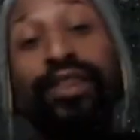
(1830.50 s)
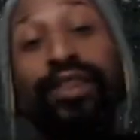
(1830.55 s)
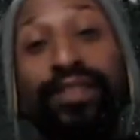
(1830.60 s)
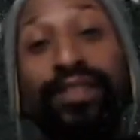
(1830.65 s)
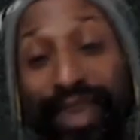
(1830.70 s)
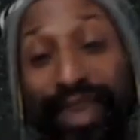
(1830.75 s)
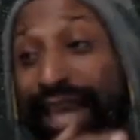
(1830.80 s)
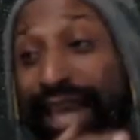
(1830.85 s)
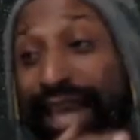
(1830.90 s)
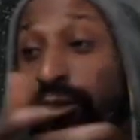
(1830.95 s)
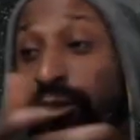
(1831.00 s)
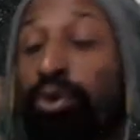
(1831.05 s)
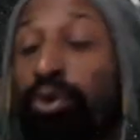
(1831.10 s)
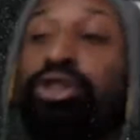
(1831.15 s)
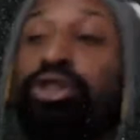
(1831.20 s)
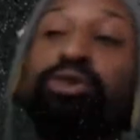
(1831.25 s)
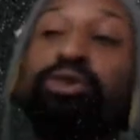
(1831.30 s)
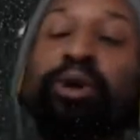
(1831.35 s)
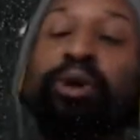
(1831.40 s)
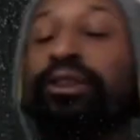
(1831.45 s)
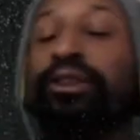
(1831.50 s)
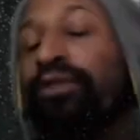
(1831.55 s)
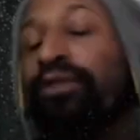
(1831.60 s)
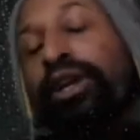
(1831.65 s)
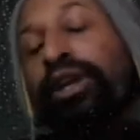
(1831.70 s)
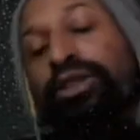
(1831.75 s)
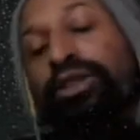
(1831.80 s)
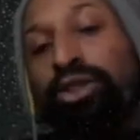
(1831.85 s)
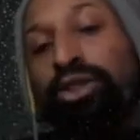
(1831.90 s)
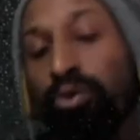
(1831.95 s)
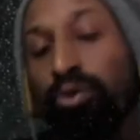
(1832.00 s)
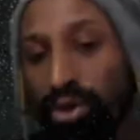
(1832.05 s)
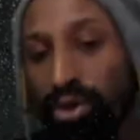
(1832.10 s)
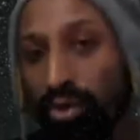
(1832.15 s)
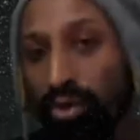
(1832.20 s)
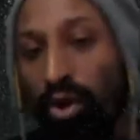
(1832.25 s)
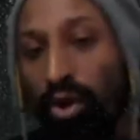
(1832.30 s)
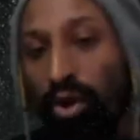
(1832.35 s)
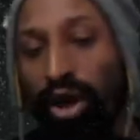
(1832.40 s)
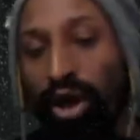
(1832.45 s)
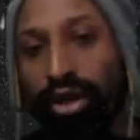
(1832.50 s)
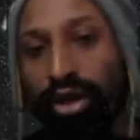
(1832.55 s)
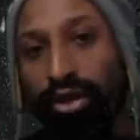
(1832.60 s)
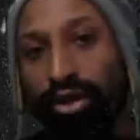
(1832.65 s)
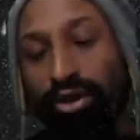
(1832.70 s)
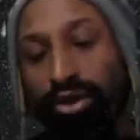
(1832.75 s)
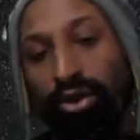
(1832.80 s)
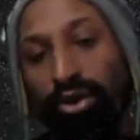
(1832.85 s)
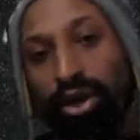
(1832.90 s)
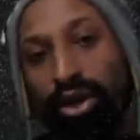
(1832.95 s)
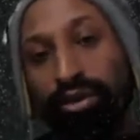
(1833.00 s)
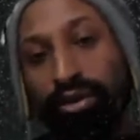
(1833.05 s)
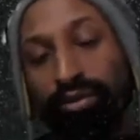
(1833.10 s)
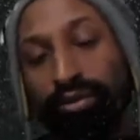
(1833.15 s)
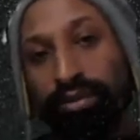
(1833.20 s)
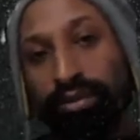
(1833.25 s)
That's what you motherfuckers do when you walk in a court.